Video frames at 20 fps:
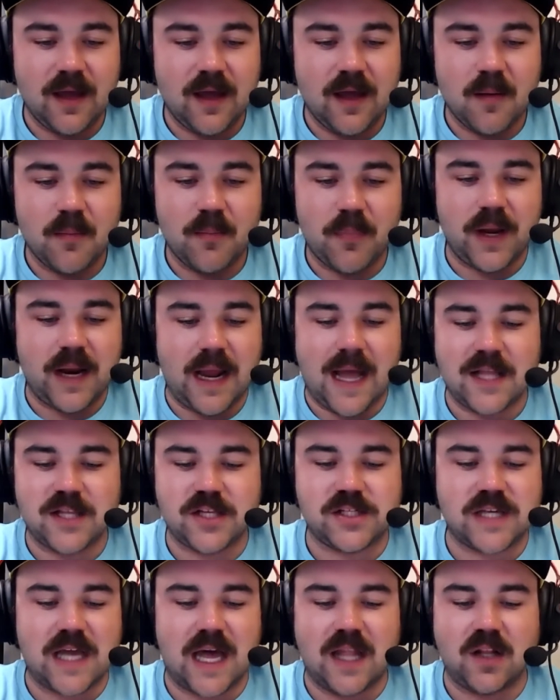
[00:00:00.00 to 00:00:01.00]
But I
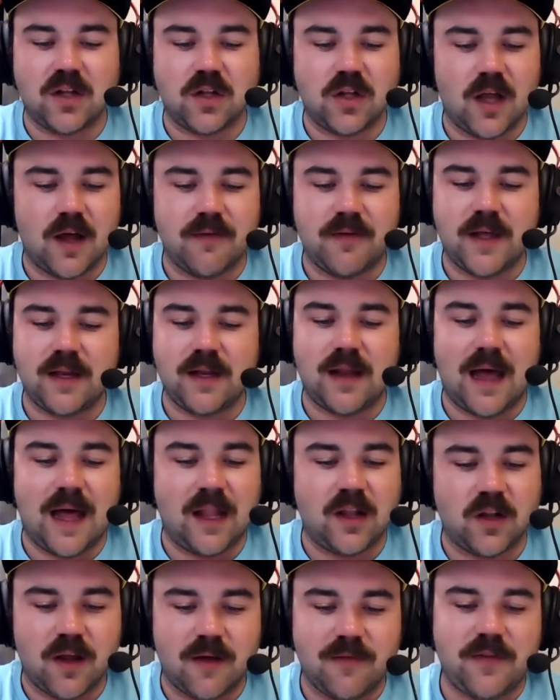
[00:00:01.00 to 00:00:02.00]
love it. I
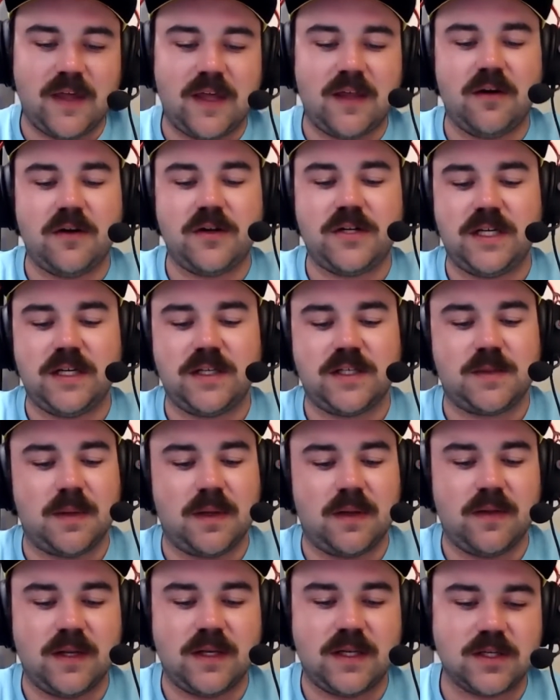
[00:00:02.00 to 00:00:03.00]
love the energy that's been
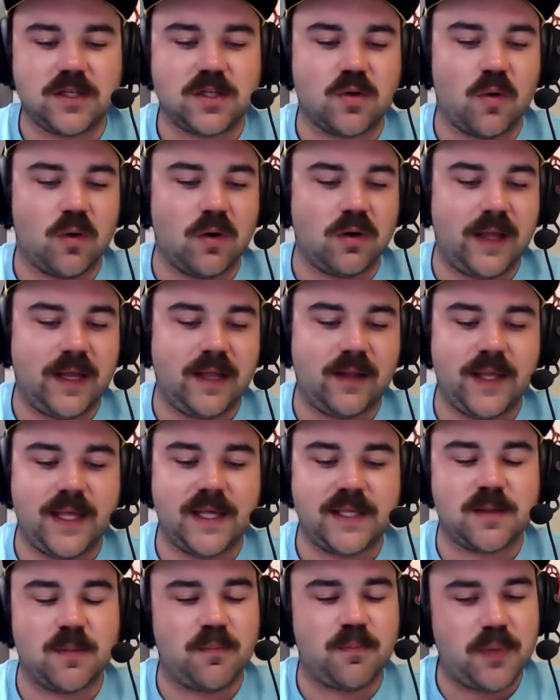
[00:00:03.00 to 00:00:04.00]
in the Discord lately.
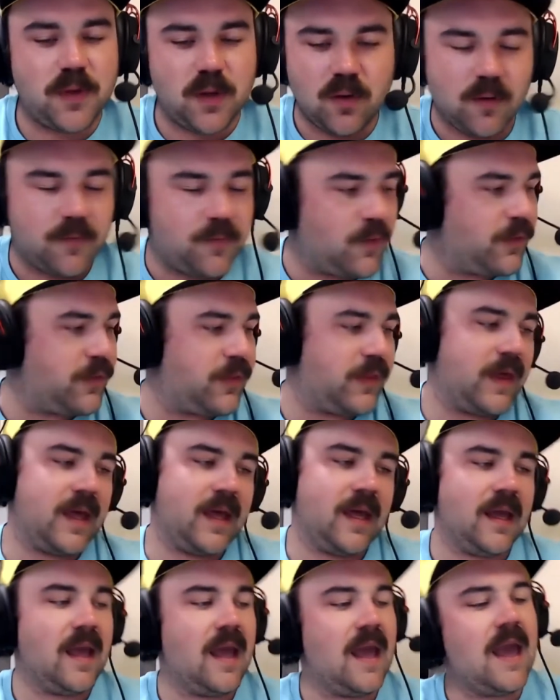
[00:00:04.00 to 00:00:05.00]
It's a beautiful
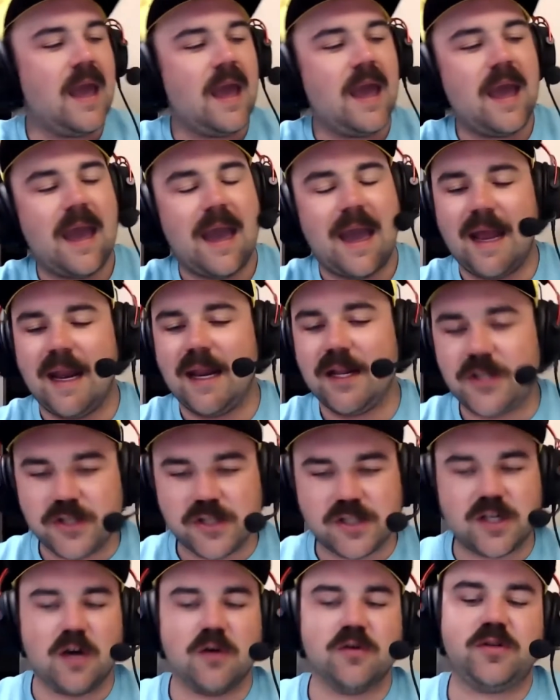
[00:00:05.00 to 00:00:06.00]
thing. And it
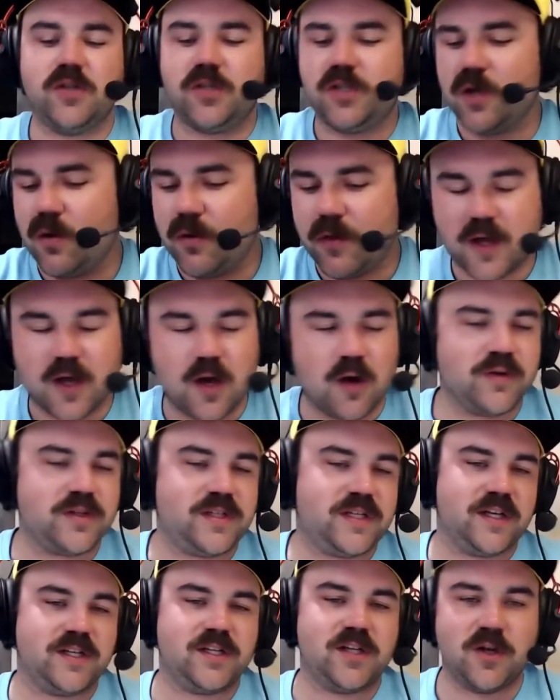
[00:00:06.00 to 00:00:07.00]
just goes to show the Coke
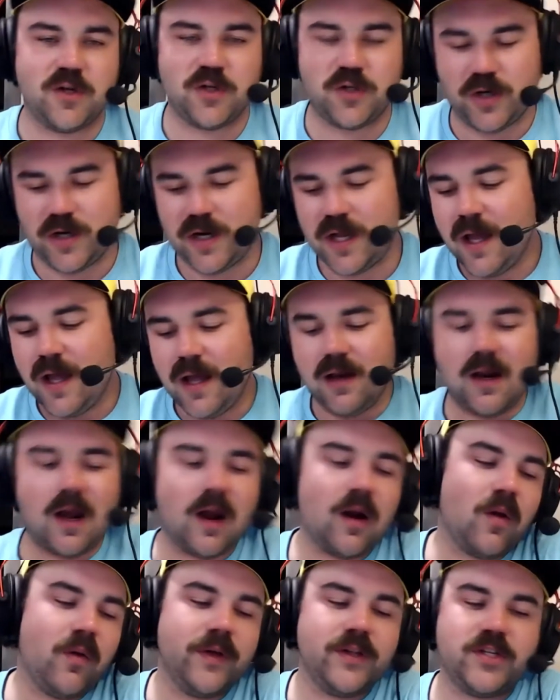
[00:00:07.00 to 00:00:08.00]
600, not
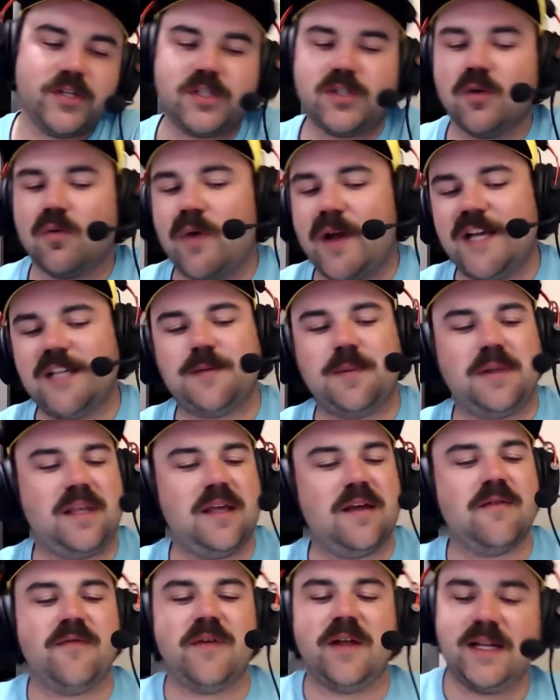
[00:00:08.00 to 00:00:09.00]
only just the race, but
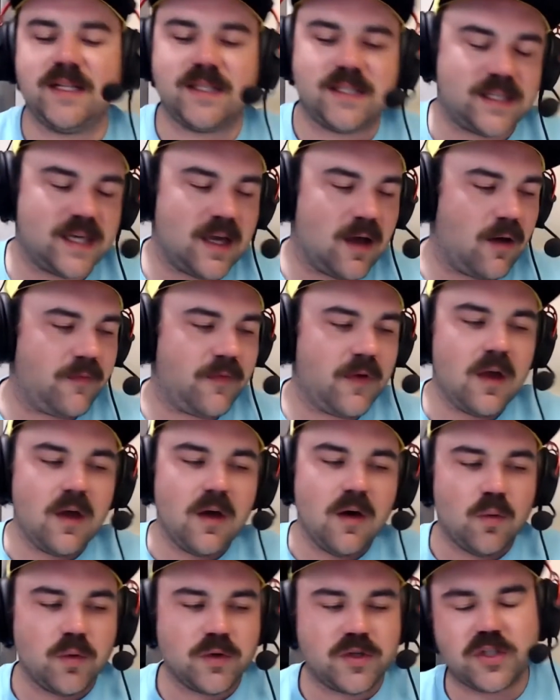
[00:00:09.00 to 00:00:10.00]
the event itself
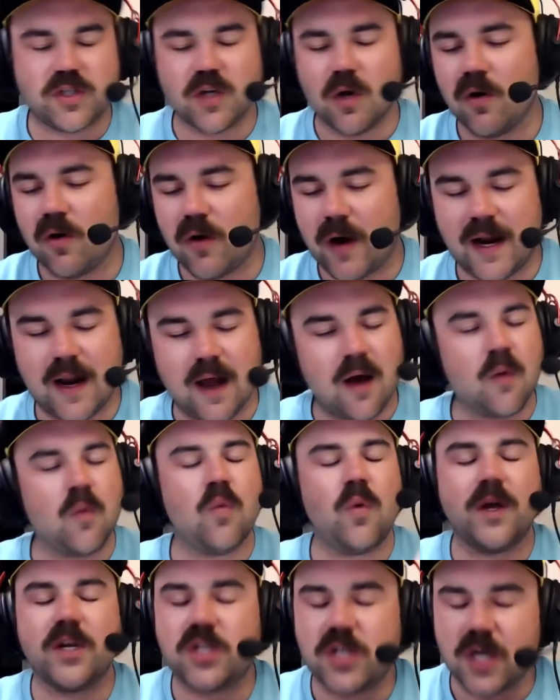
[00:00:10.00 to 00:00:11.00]
was so great. I
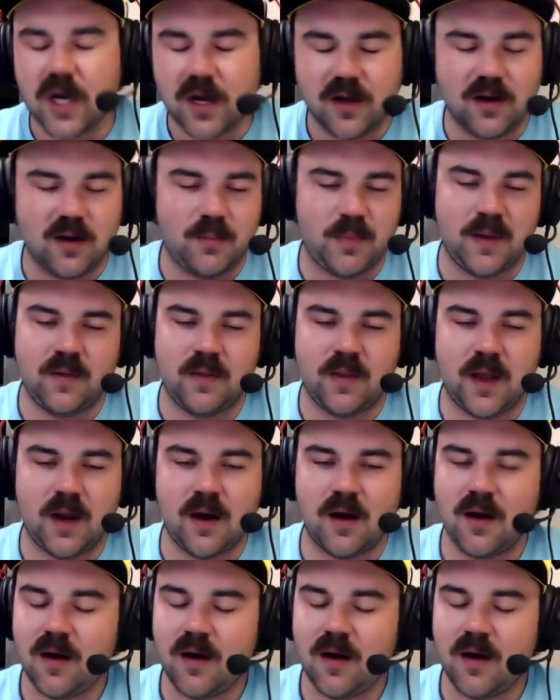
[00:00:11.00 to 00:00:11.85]
wish I could have been there.